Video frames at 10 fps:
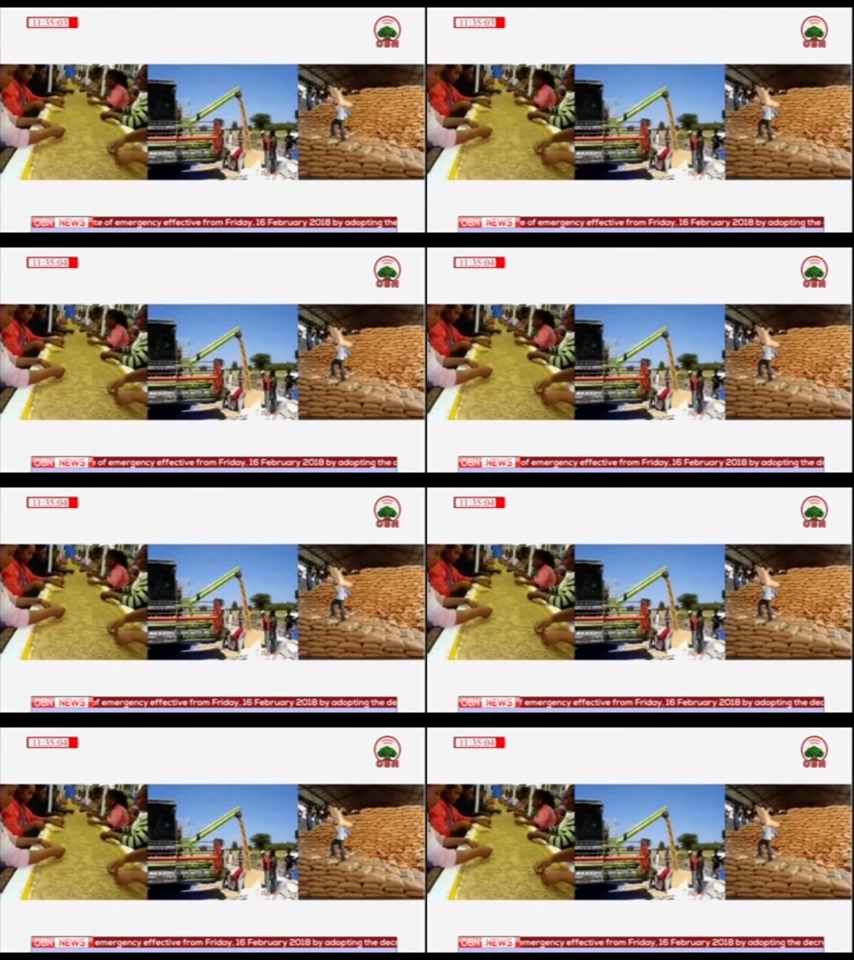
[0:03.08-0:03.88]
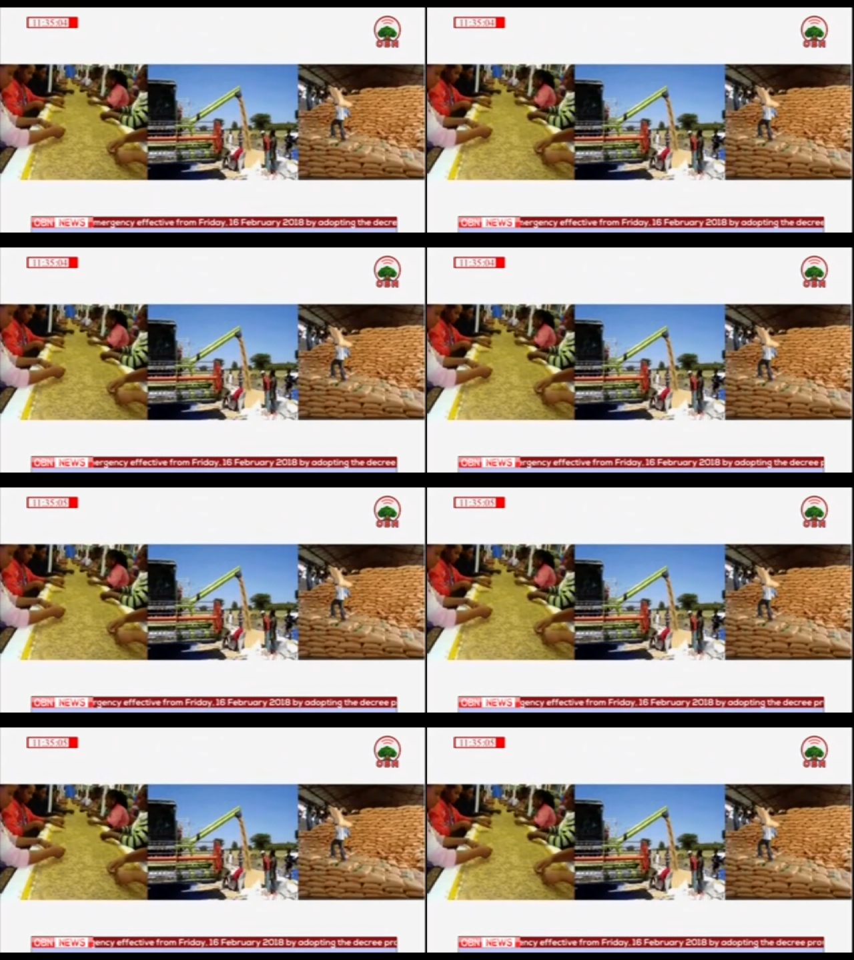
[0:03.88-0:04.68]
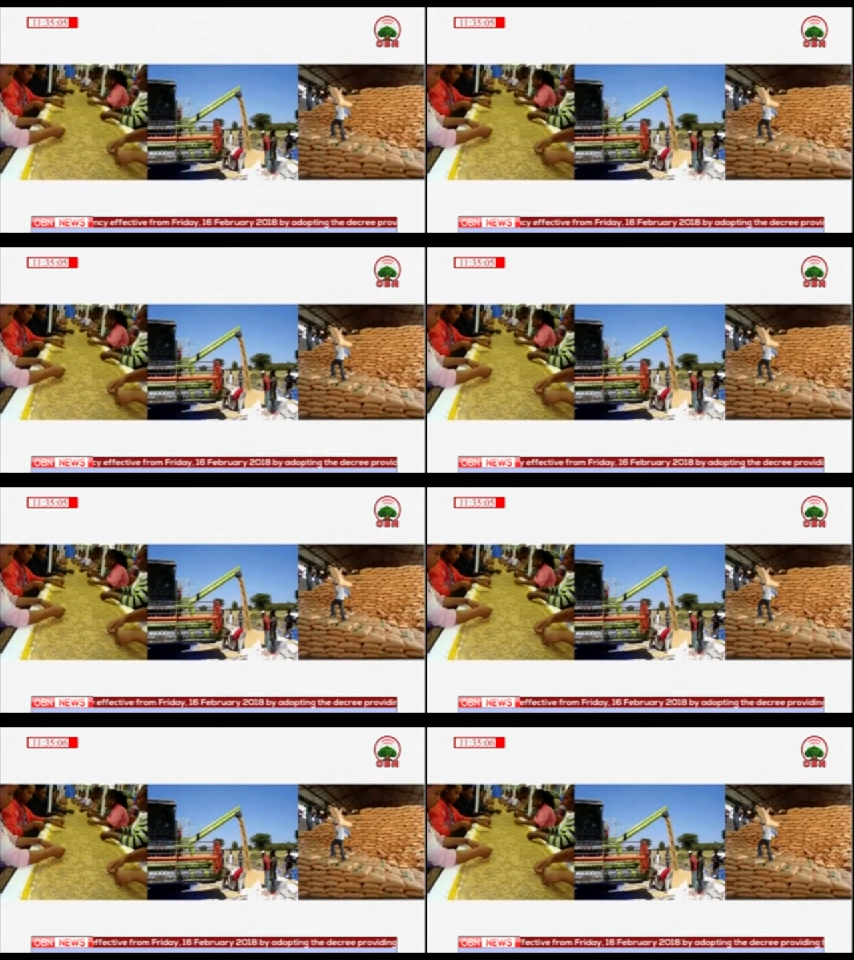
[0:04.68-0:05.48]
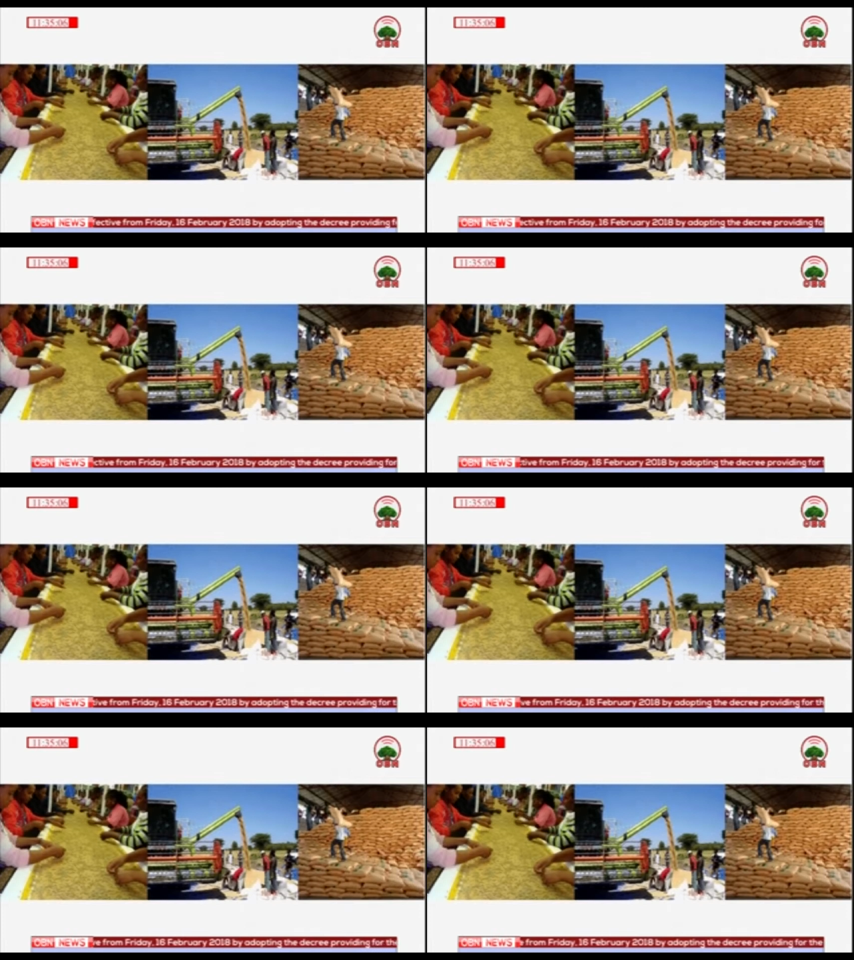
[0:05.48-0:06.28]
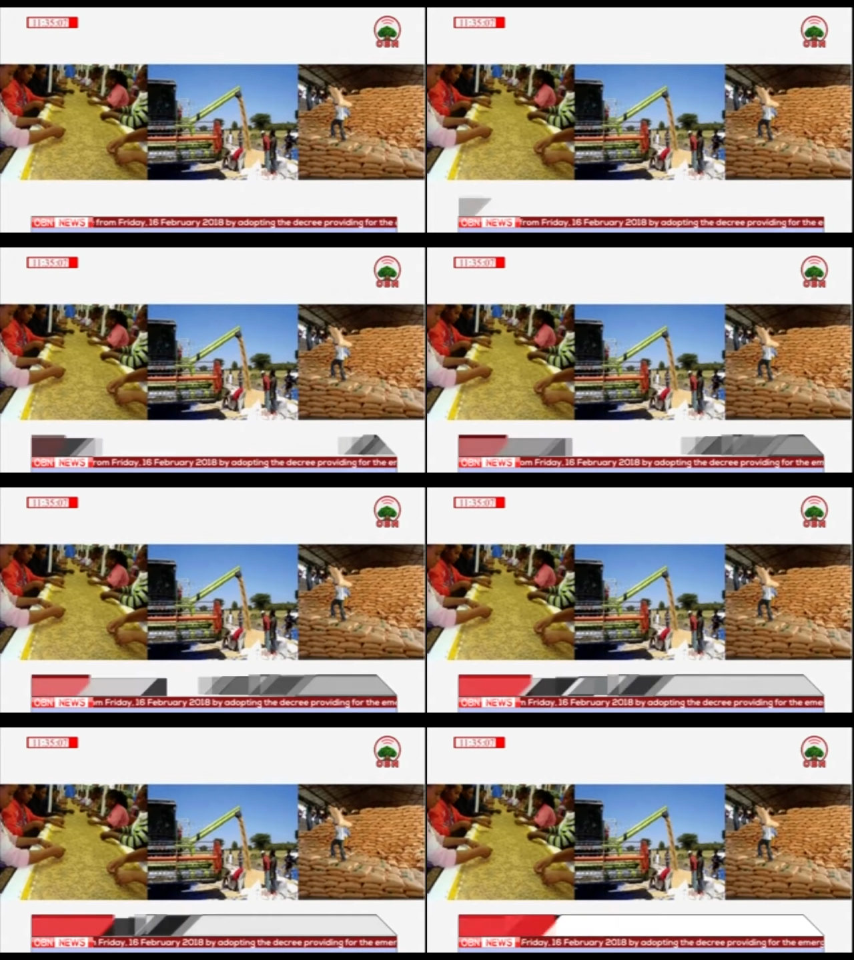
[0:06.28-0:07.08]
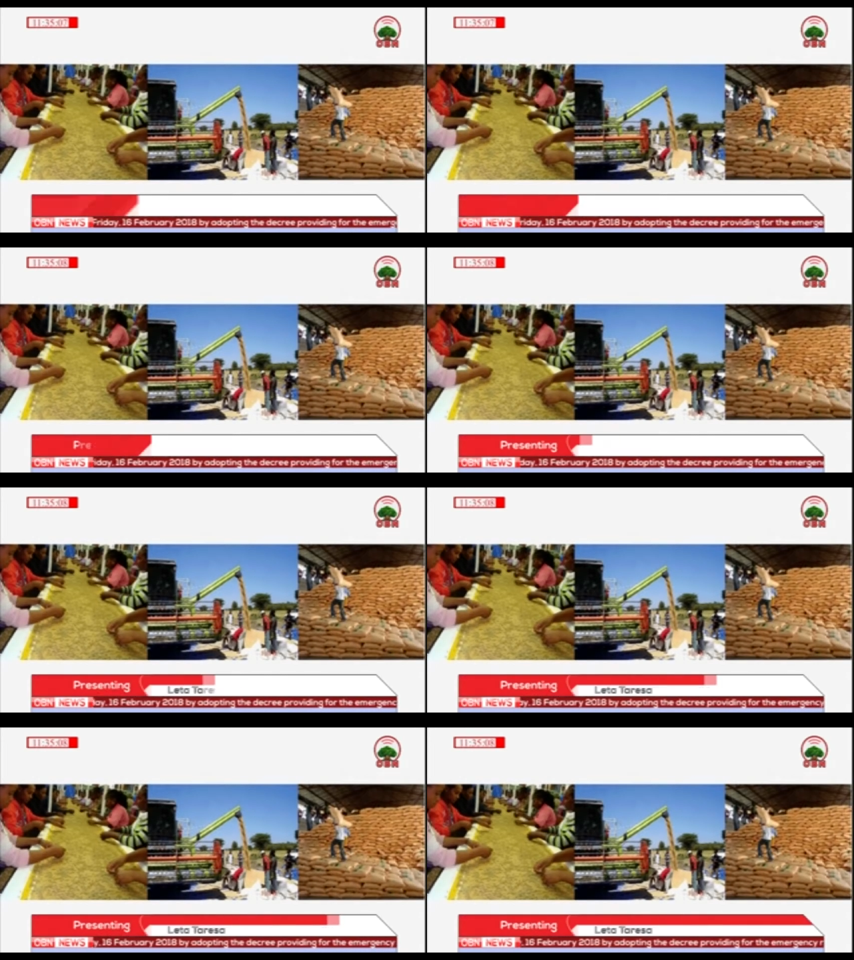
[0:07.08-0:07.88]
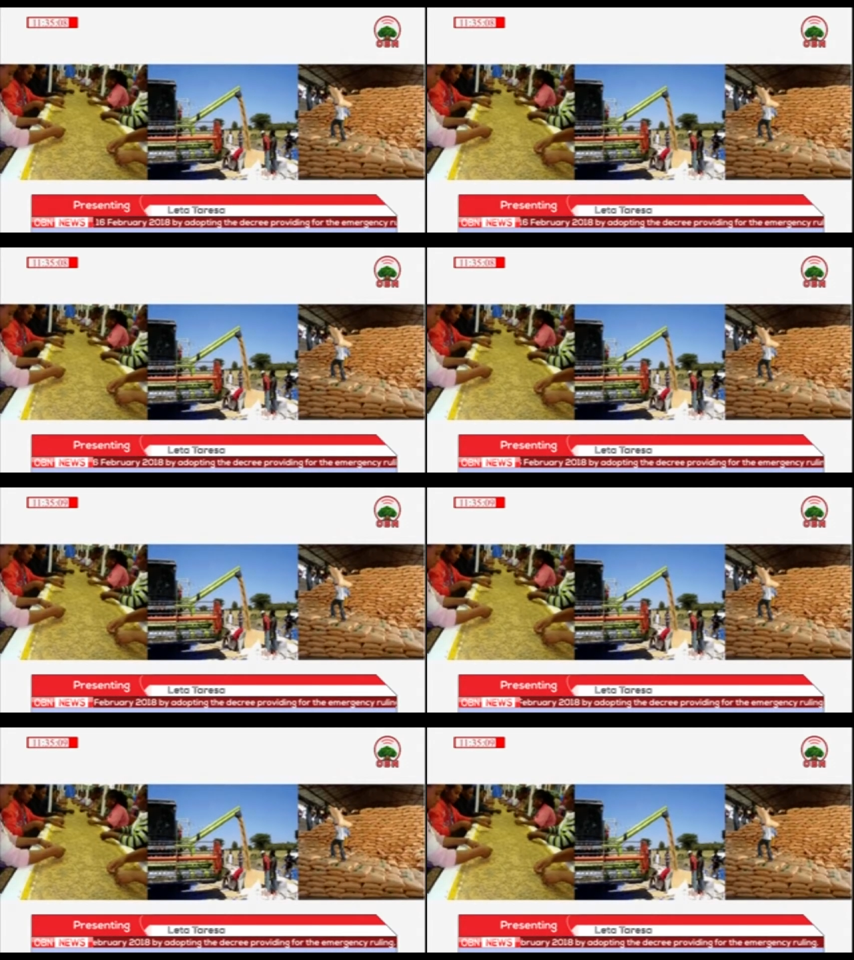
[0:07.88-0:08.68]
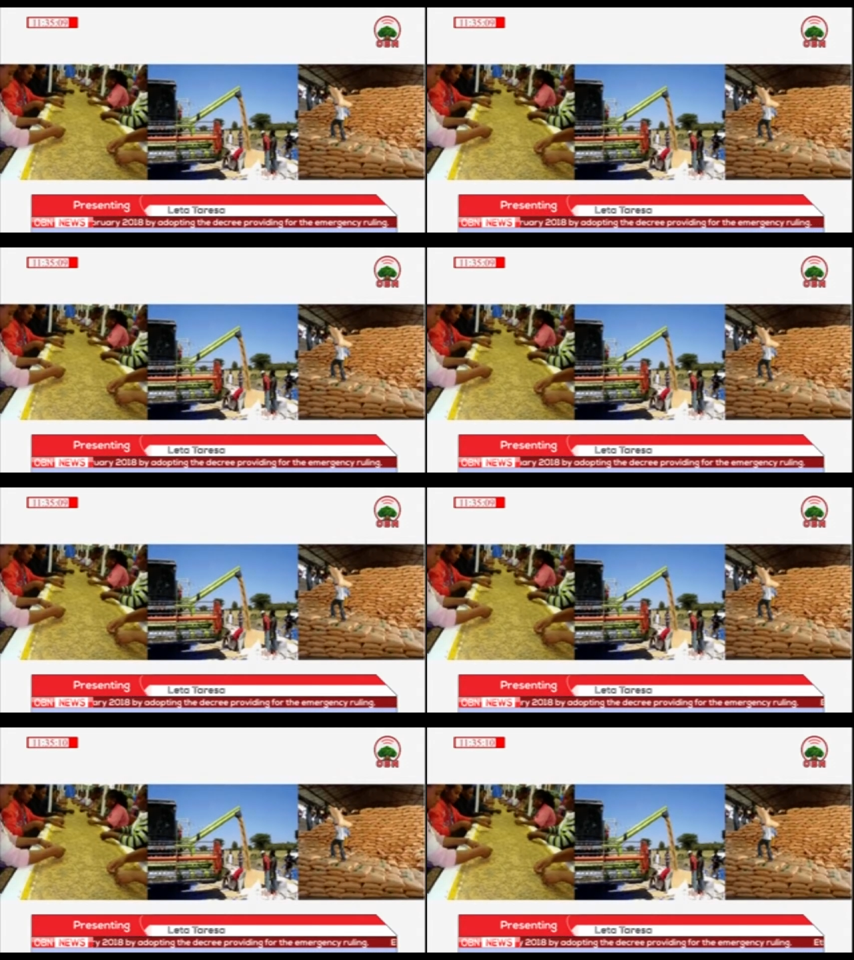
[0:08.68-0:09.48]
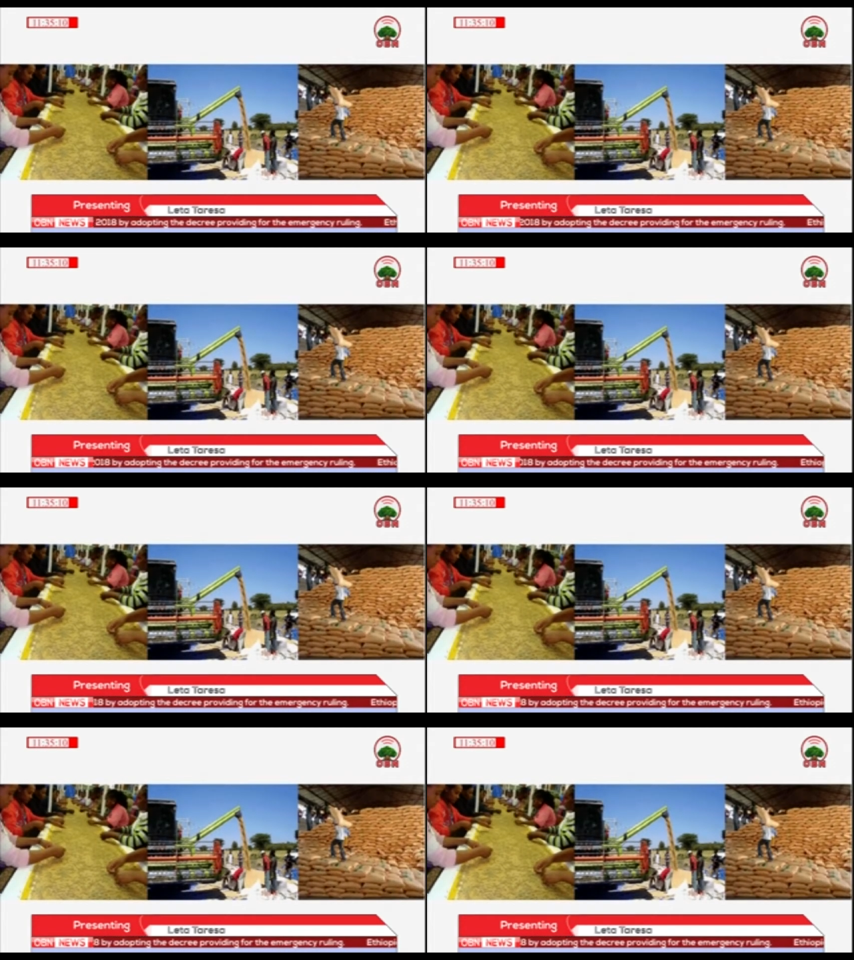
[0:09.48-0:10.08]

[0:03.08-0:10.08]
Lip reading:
[unreadable: no face in view]